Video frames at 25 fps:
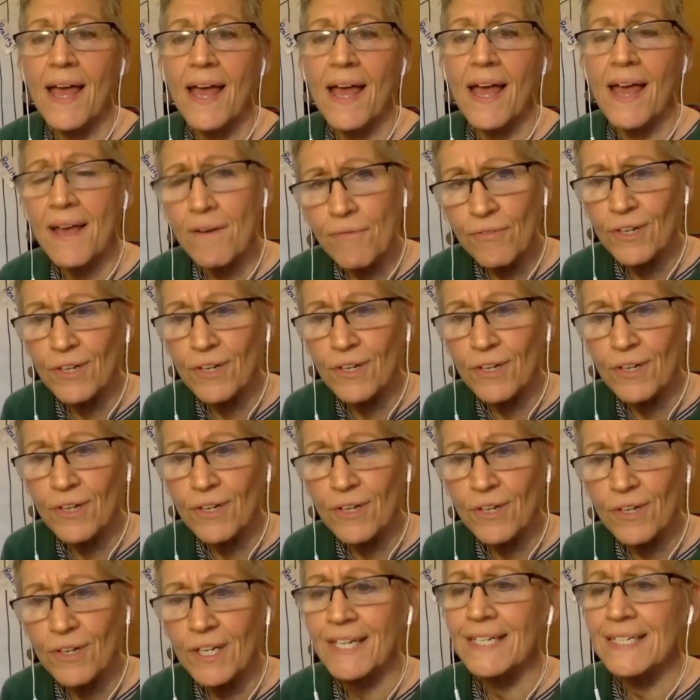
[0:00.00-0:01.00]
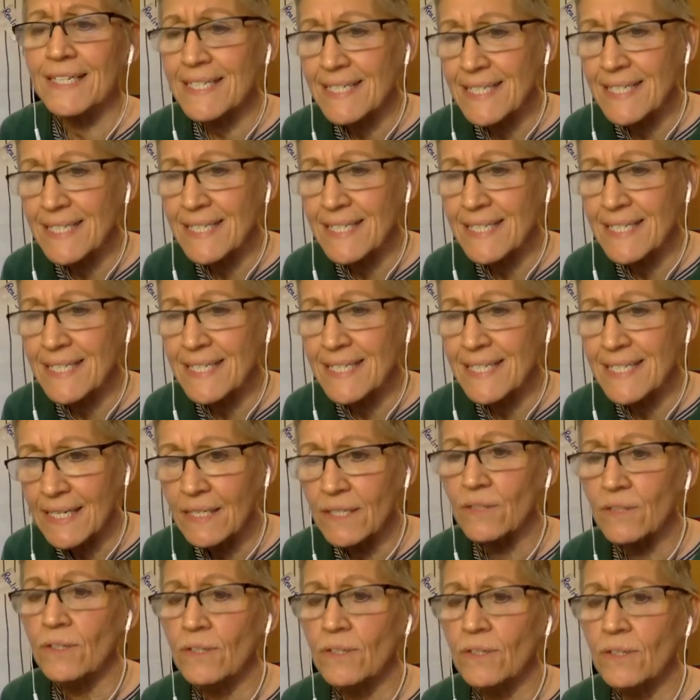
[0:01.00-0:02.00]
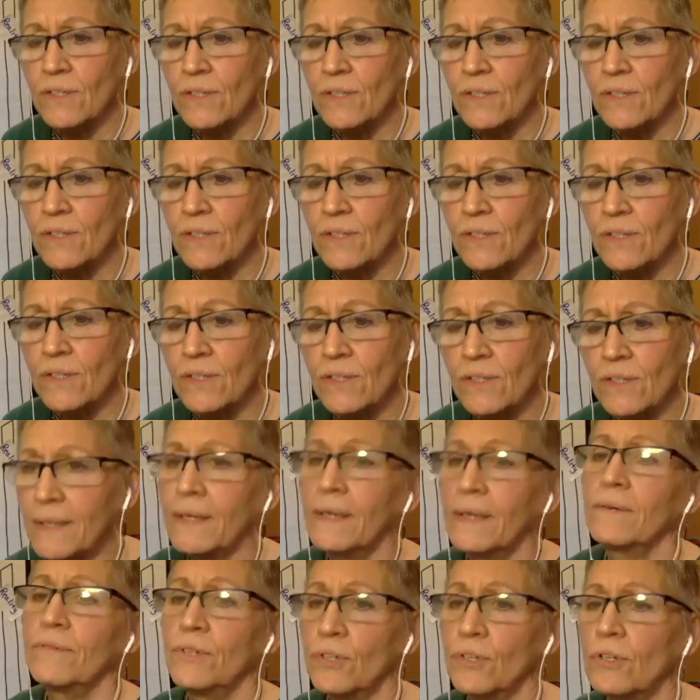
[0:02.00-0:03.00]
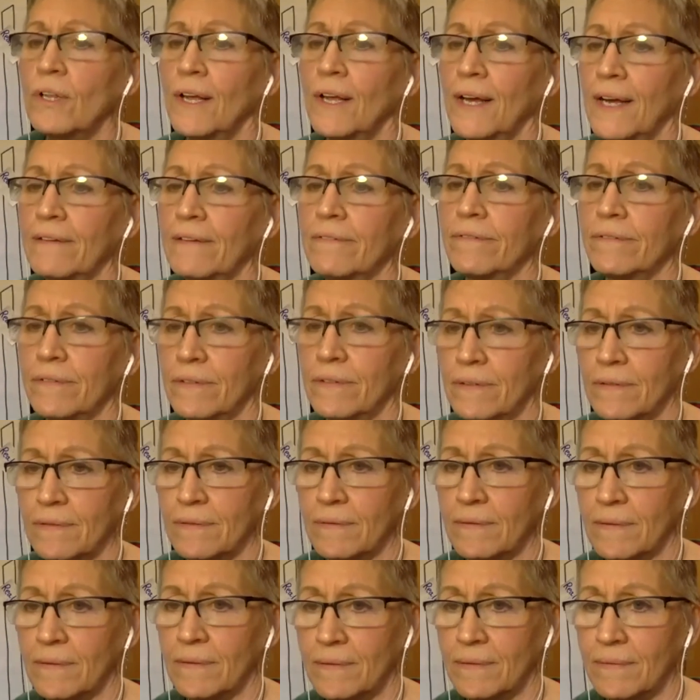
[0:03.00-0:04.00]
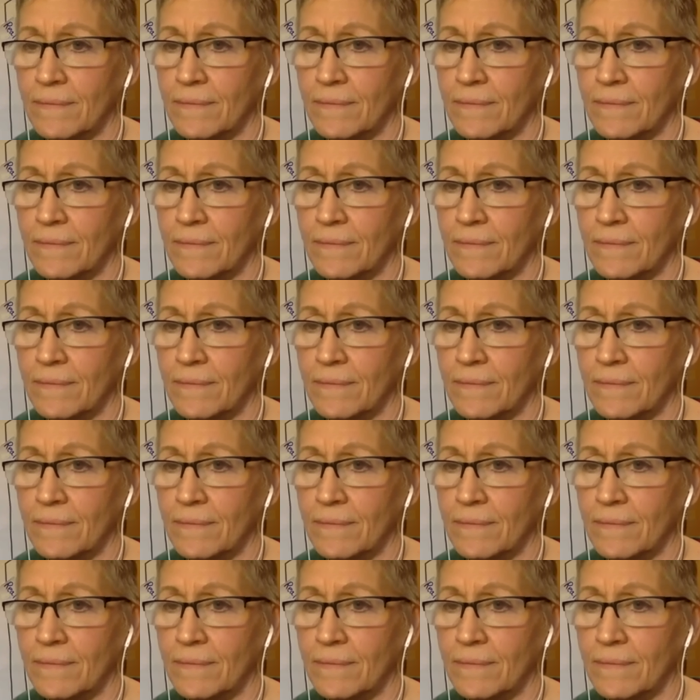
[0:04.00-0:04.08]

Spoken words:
every single moment of your life.